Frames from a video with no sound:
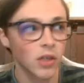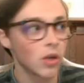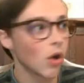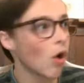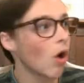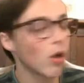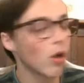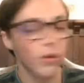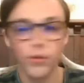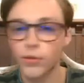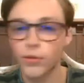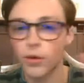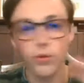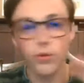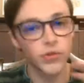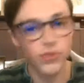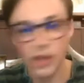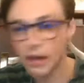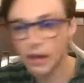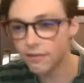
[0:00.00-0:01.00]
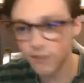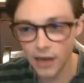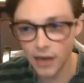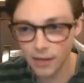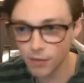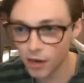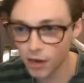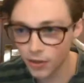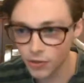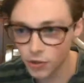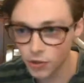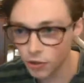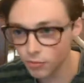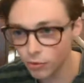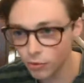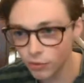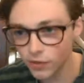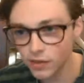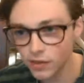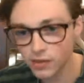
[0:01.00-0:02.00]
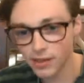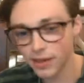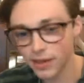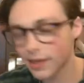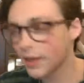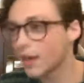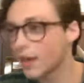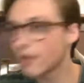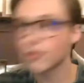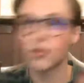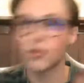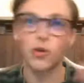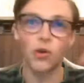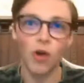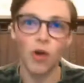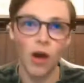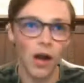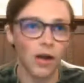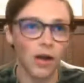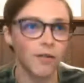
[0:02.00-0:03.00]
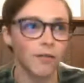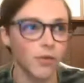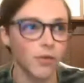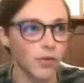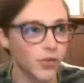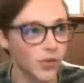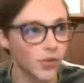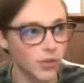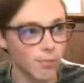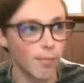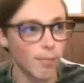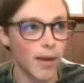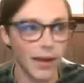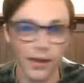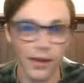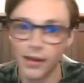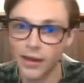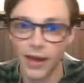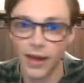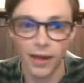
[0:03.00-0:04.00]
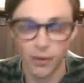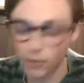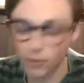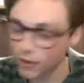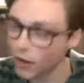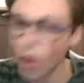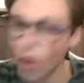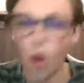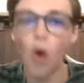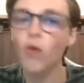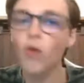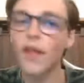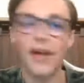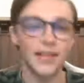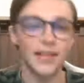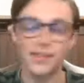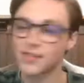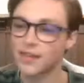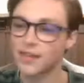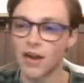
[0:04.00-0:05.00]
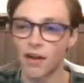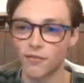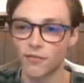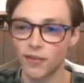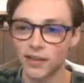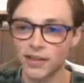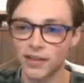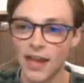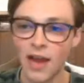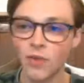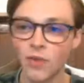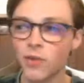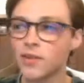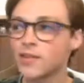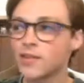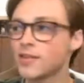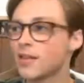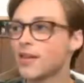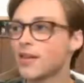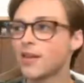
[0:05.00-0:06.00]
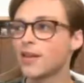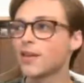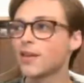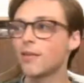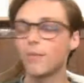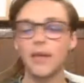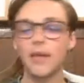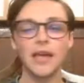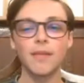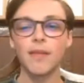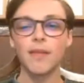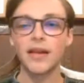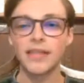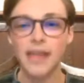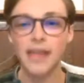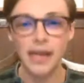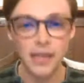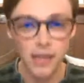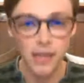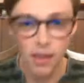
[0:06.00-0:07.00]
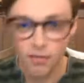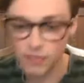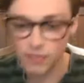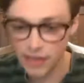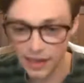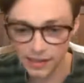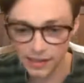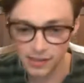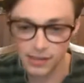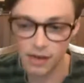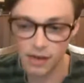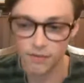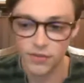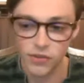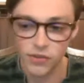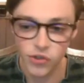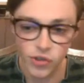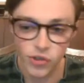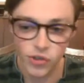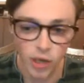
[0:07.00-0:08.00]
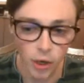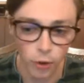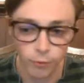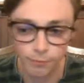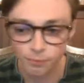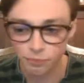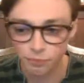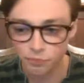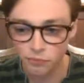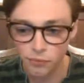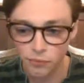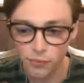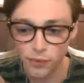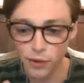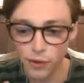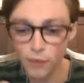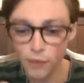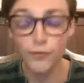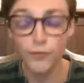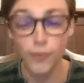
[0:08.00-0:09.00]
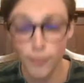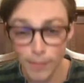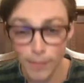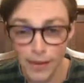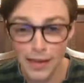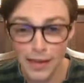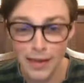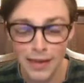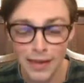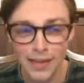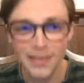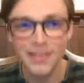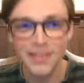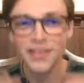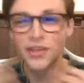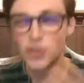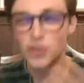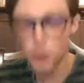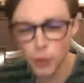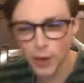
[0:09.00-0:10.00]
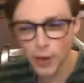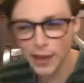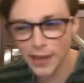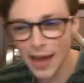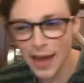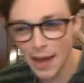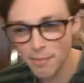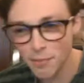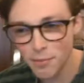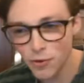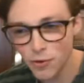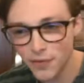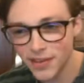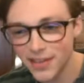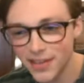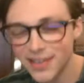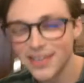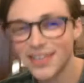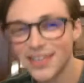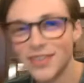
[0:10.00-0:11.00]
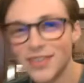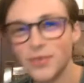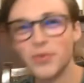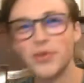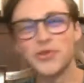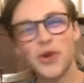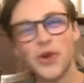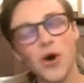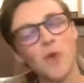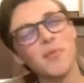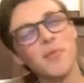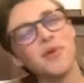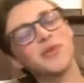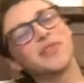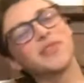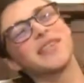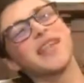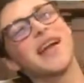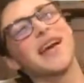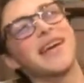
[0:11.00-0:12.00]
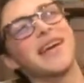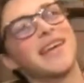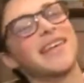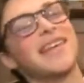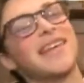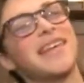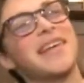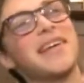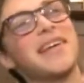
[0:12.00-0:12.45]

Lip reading: all of those sci-fi monster movies, like Killer Croc versus Mega Gator, all that stuff. Like, that was, me and my dad loved that stuff. And so, for me, doing that movie was almost like,